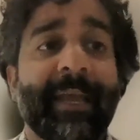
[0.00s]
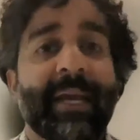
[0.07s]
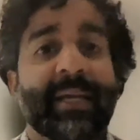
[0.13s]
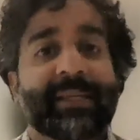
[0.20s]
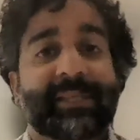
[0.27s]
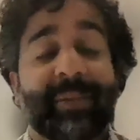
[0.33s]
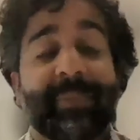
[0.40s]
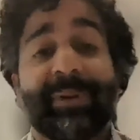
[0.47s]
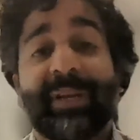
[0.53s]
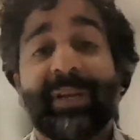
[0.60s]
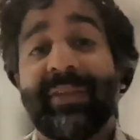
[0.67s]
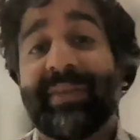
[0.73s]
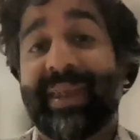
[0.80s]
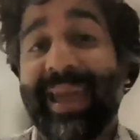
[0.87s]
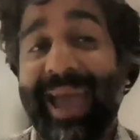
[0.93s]

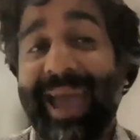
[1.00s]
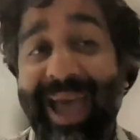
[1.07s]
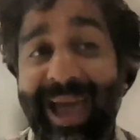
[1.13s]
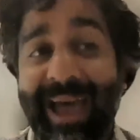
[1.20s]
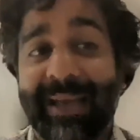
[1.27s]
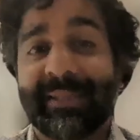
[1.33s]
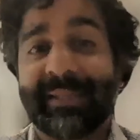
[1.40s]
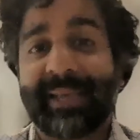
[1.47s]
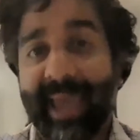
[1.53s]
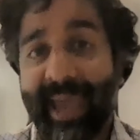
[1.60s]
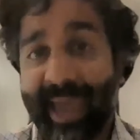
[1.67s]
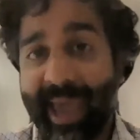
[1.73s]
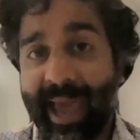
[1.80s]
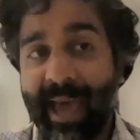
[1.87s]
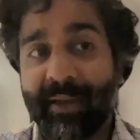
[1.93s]
Somebody that has
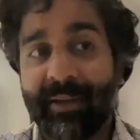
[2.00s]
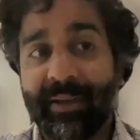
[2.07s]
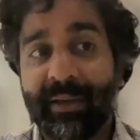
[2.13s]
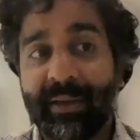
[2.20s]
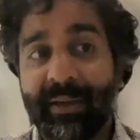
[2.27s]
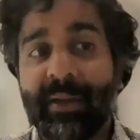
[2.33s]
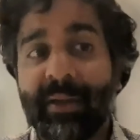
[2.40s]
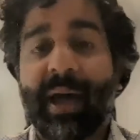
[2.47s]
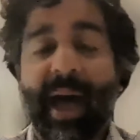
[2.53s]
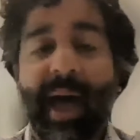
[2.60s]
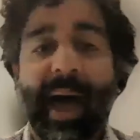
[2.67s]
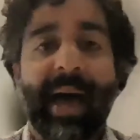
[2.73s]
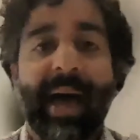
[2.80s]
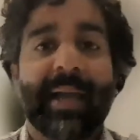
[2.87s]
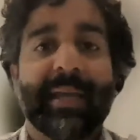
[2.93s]
had
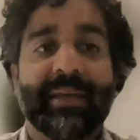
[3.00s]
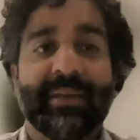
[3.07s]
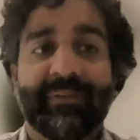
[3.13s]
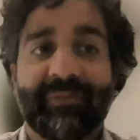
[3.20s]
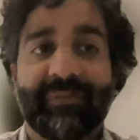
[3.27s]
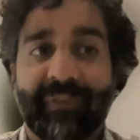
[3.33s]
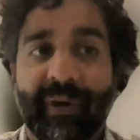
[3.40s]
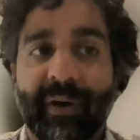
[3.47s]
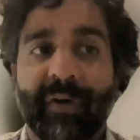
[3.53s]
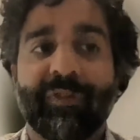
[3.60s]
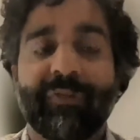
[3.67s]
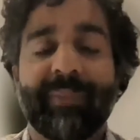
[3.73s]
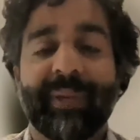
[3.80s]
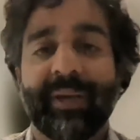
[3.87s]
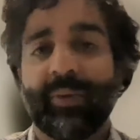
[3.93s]
eye
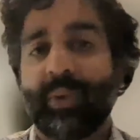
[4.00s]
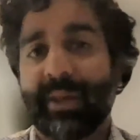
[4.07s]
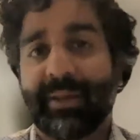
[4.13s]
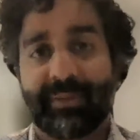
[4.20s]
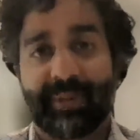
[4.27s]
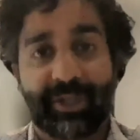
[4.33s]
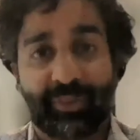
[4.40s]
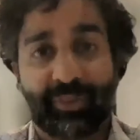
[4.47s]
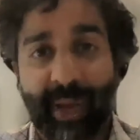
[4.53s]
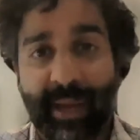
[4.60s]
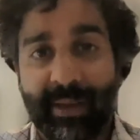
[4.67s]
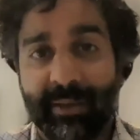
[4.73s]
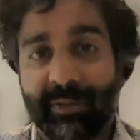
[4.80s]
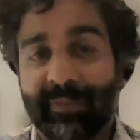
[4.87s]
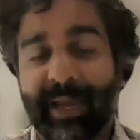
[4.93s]
involvement, whether it's
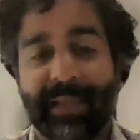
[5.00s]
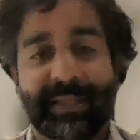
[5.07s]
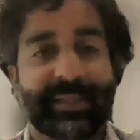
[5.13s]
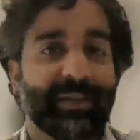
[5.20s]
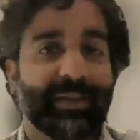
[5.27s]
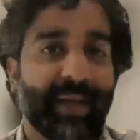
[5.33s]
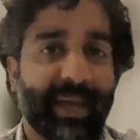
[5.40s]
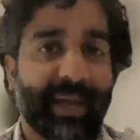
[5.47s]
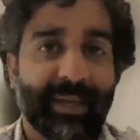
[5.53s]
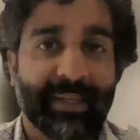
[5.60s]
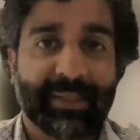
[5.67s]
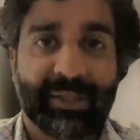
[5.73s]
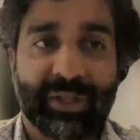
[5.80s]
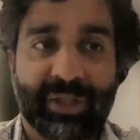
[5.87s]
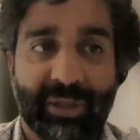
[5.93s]
retinal
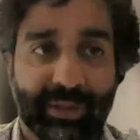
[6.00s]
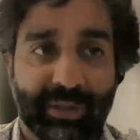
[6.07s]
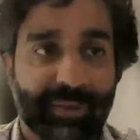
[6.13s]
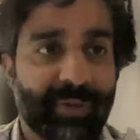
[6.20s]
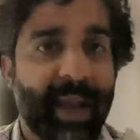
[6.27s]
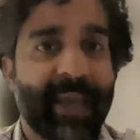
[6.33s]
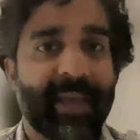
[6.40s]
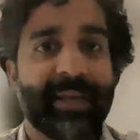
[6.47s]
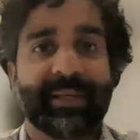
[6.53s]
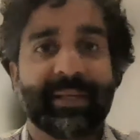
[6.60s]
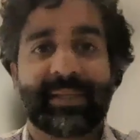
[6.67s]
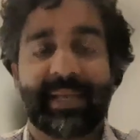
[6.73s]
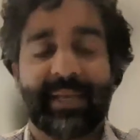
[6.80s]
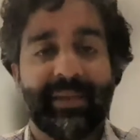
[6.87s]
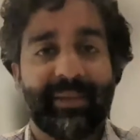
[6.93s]
vasculitis,
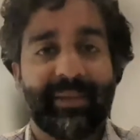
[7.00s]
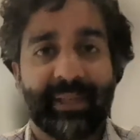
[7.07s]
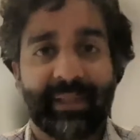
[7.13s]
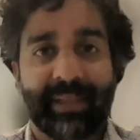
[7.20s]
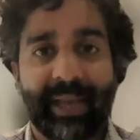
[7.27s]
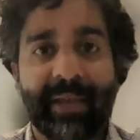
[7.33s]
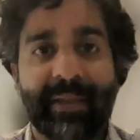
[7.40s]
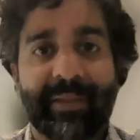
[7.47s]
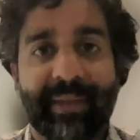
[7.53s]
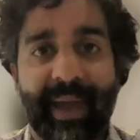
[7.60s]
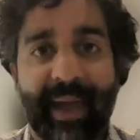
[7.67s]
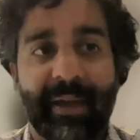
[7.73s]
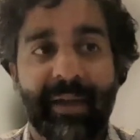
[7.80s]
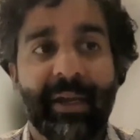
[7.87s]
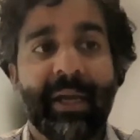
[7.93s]
scleritis, anything like
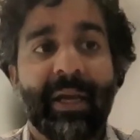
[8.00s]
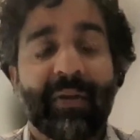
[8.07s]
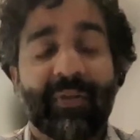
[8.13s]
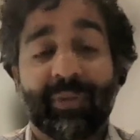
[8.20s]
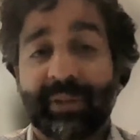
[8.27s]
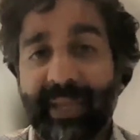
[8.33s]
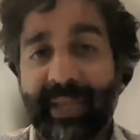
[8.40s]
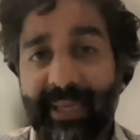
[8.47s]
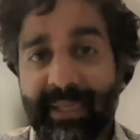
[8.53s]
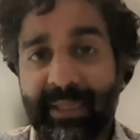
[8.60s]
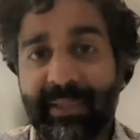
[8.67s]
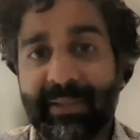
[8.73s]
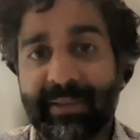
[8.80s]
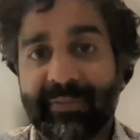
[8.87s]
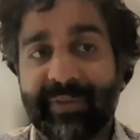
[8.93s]
that
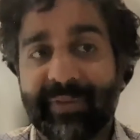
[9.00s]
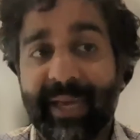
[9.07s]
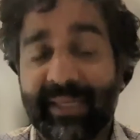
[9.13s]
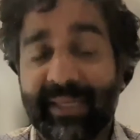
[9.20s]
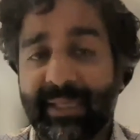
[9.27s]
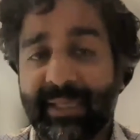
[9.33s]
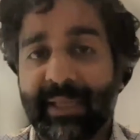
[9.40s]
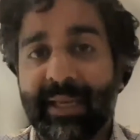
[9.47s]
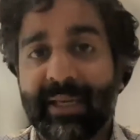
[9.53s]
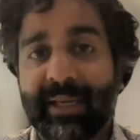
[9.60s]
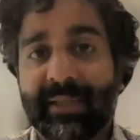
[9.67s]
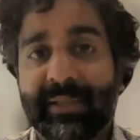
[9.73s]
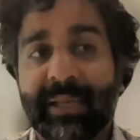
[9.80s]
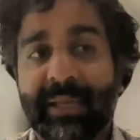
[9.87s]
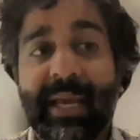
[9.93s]
related to
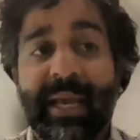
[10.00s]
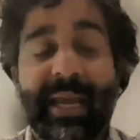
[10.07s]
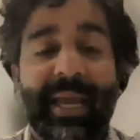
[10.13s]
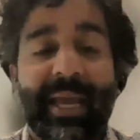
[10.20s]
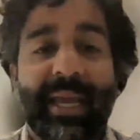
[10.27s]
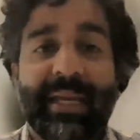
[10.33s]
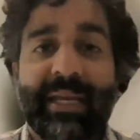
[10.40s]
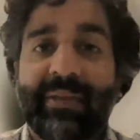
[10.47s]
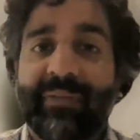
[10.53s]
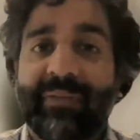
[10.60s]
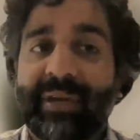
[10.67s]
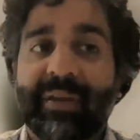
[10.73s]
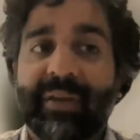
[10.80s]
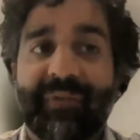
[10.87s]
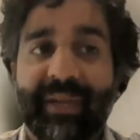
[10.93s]
vasculitis, and
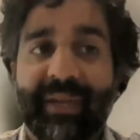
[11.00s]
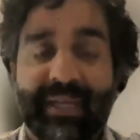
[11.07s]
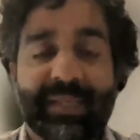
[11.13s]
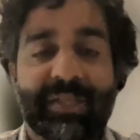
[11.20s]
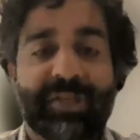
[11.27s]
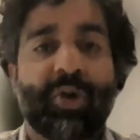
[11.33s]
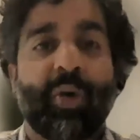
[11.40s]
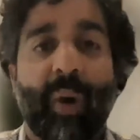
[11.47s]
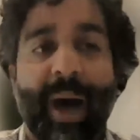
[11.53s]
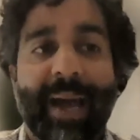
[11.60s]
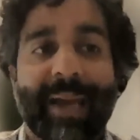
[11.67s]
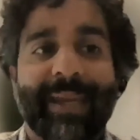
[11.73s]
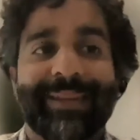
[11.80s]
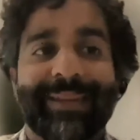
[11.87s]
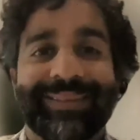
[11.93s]
even if it is
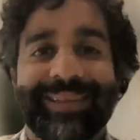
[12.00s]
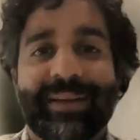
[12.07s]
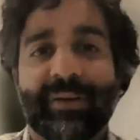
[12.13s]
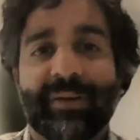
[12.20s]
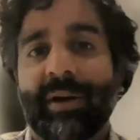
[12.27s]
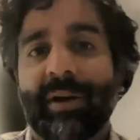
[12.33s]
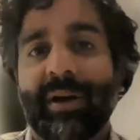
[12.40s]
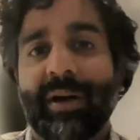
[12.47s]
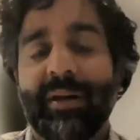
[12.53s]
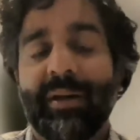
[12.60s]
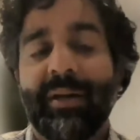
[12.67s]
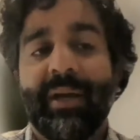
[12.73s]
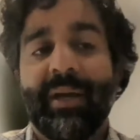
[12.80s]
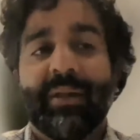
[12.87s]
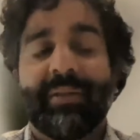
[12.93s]
quiet later
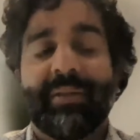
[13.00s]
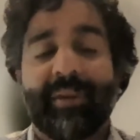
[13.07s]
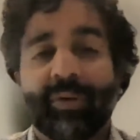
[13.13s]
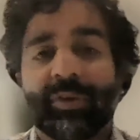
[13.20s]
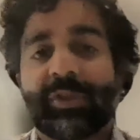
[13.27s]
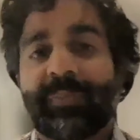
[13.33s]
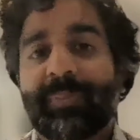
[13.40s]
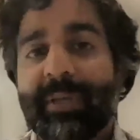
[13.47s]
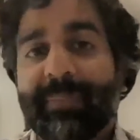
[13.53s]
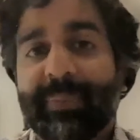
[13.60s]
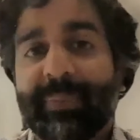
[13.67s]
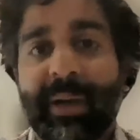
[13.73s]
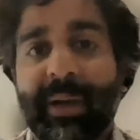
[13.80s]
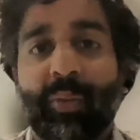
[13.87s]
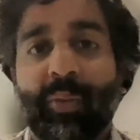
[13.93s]
on, those
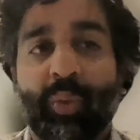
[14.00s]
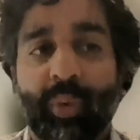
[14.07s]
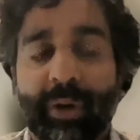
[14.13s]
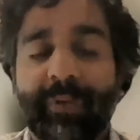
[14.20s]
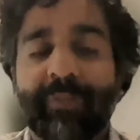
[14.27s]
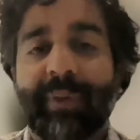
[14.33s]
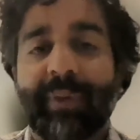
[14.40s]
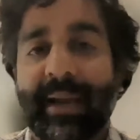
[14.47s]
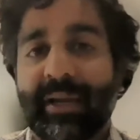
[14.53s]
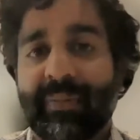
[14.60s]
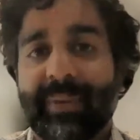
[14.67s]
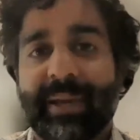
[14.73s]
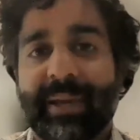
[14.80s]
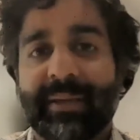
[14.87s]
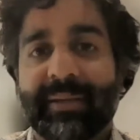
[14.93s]
people I would
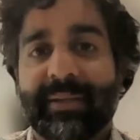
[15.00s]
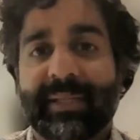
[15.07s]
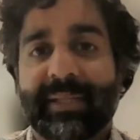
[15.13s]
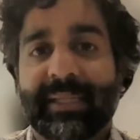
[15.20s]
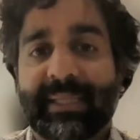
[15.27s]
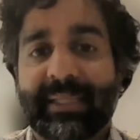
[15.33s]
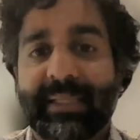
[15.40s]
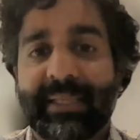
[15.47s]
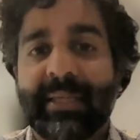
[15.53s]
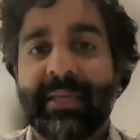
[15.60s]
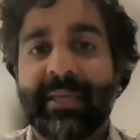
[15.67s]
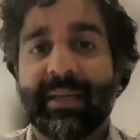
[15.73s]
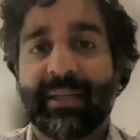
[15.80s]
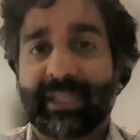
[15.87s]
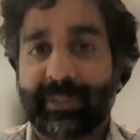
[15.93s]
recommend to
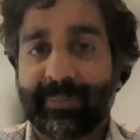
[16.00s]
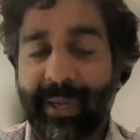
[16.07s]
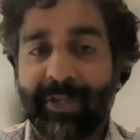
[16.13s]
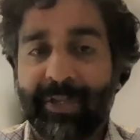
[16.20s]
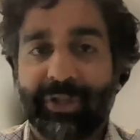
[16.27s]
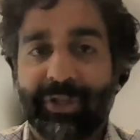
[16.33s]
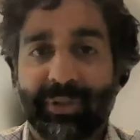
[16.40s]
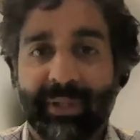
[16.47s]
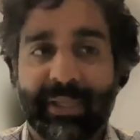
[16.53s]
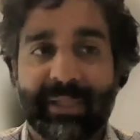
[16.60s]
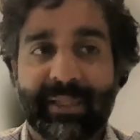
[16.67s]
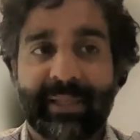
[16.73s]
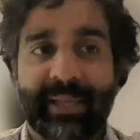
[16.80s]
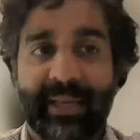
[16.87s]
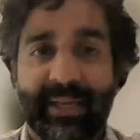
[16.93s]
see a
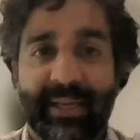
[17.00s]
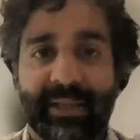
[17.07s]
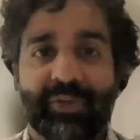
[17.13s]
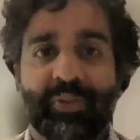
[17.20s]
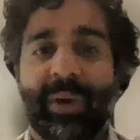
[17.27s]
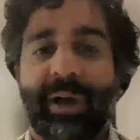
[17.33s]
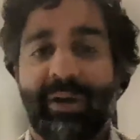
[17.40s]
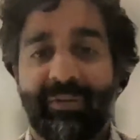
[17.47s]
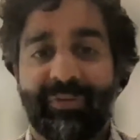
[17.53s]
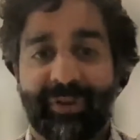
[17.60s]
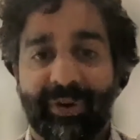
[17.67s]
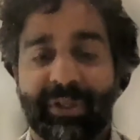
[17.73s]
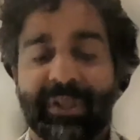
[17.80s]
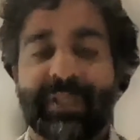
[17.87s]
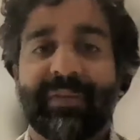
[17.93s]
specialist that is well
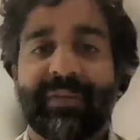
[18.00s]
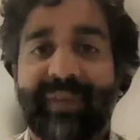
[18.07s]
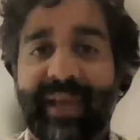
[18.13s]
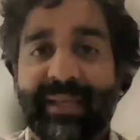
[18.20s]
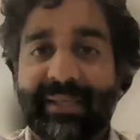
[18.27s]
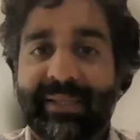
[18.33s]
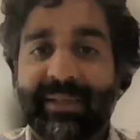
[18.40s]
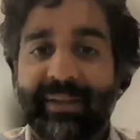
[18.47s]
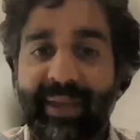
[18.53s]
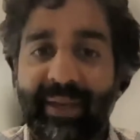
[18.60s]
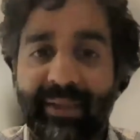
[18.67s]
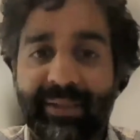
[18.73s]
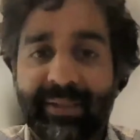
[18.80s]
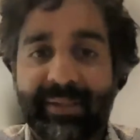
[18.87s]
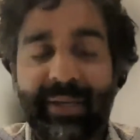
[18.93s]
versed in
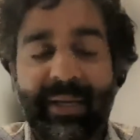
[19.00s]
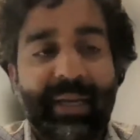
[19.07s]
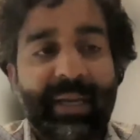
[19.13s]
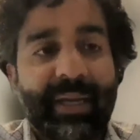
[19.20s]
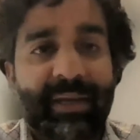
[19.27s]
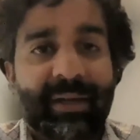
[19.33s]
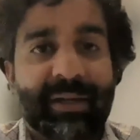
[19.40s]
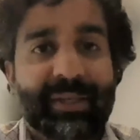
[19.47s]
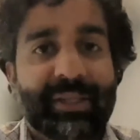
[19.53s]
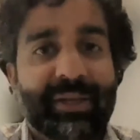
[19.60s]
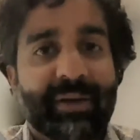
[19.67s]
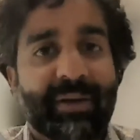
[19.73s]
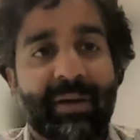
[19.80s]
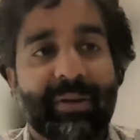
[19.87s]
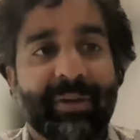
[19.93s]
vasculitis, because
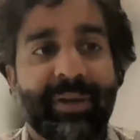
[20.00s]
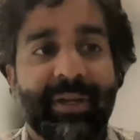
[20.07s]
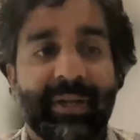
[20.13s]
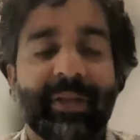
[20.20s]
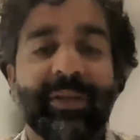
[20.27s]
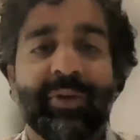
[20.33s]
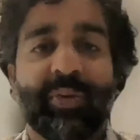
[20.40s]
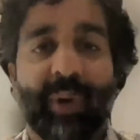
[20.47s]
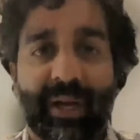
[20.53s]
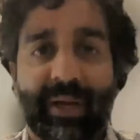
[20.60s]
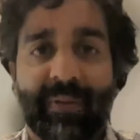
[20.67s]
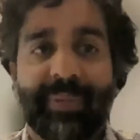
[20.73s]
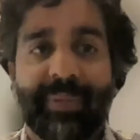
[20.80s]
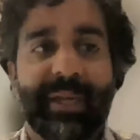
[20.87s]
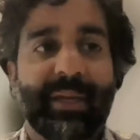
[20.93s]
you want
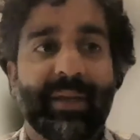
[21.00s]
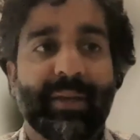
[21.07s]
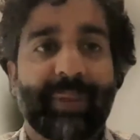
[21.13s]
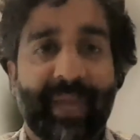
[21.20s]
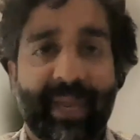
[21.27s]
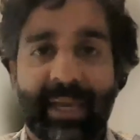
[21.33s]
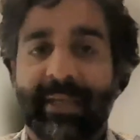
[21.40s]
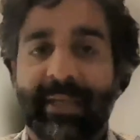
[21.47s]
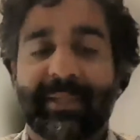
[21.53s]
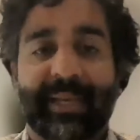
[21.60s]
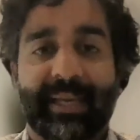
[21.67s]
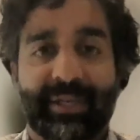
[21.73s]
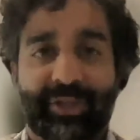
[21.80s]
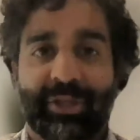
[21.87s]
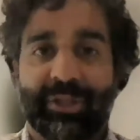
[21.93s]
to be paying
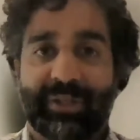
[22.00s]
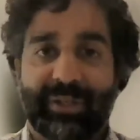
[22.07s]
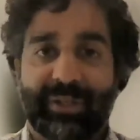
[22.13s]
attention to